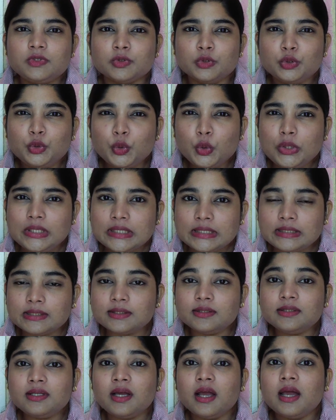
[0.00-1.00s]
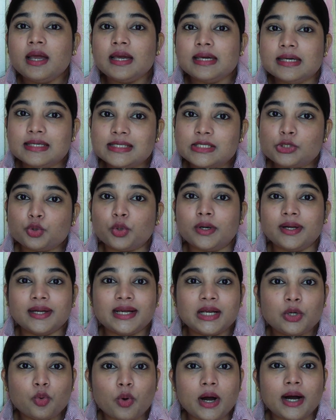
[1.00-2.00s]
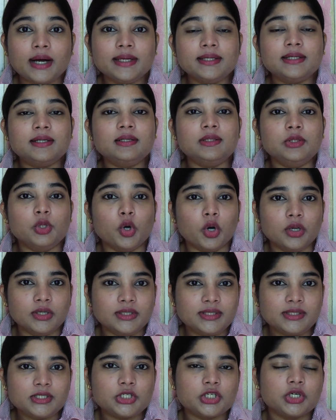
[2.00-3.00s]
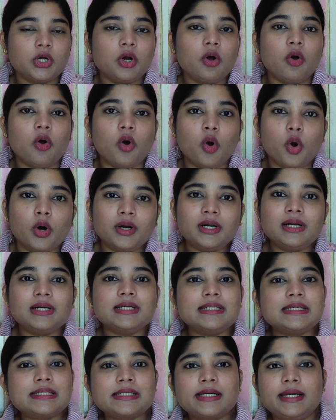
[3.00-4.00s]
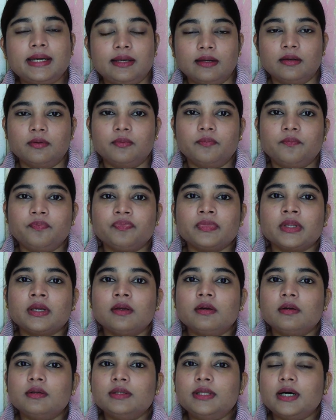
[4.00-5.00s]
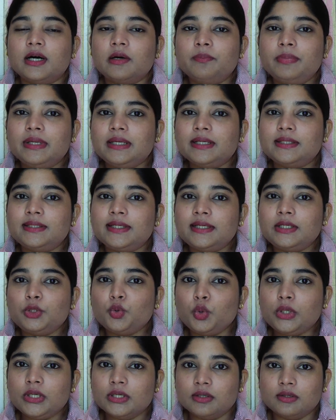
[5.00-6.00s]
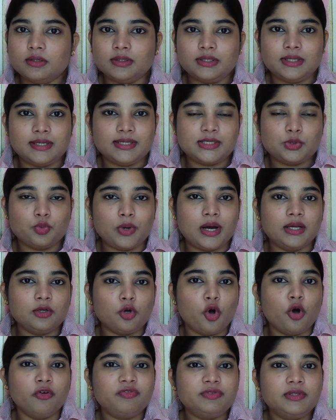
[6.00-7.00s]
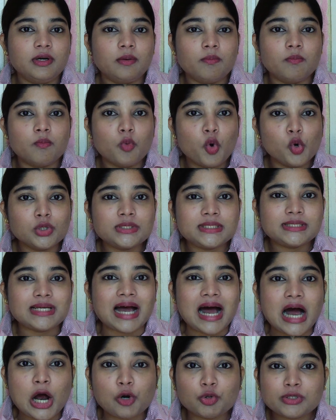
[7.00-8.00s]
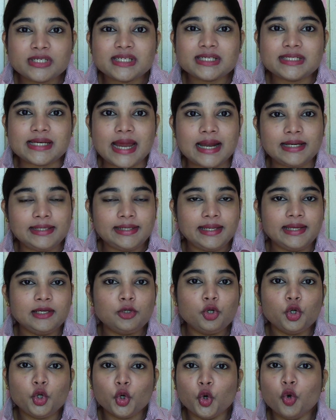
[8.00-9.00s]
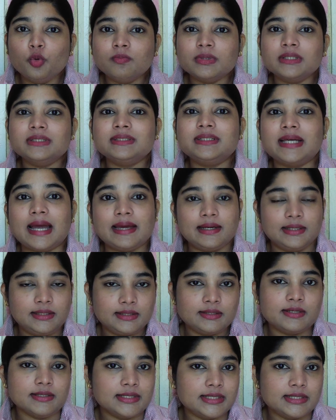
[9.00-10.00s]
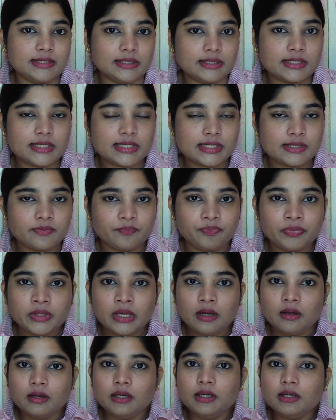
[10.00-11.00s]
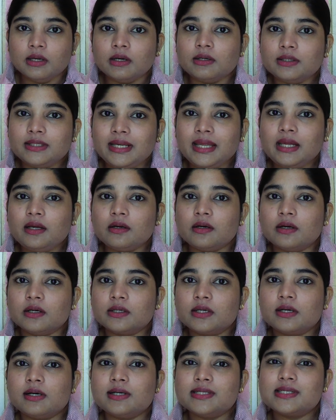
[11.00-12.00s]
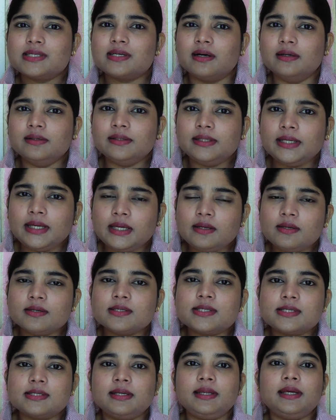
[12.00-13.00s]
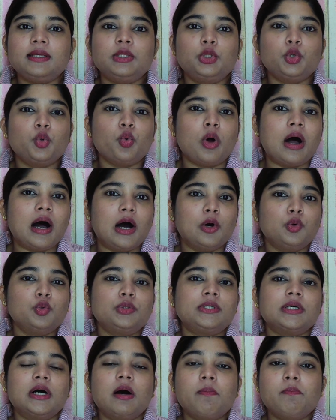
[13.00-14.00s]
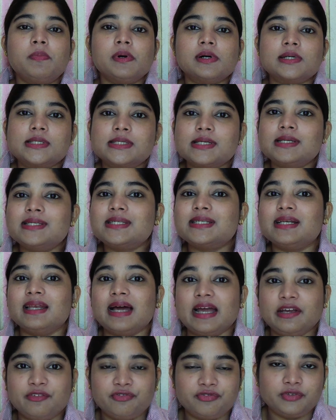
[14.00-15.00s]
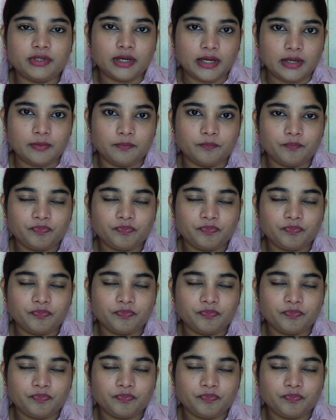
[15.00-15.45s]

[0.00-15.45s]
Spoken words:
To learn is to acquire knowledge or skill. The ability to learn is one of the most outstanding human characteristics. Learning occurs continuously throughout a person's lifetime.